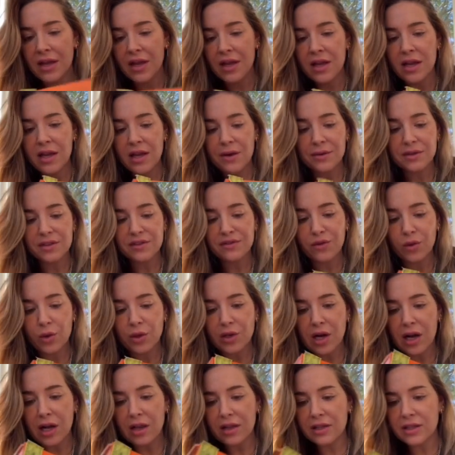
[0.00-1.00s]
It was
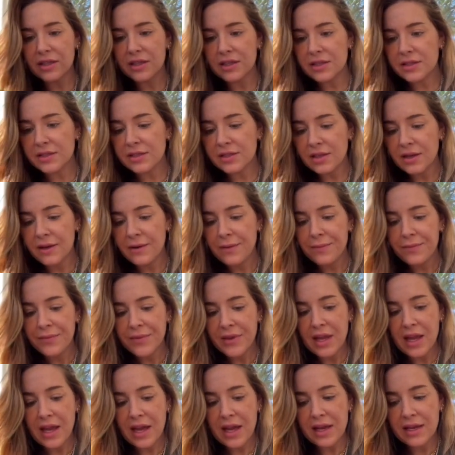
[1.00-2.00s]
$4,
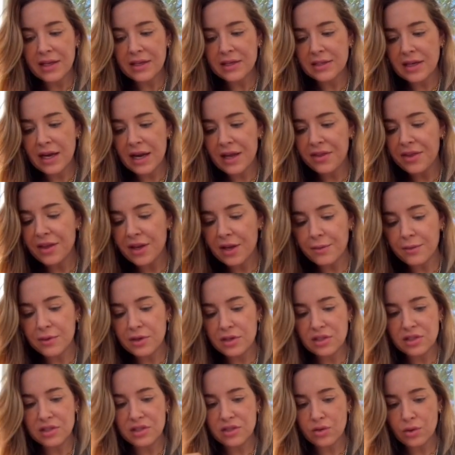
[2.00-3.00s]
and I think I'm going to
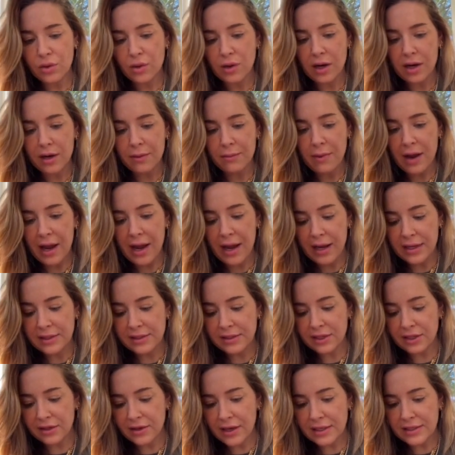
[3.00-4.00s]
store my
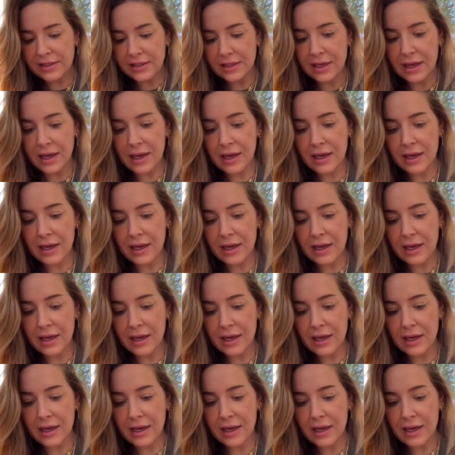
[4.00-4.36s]
cigarettes in it.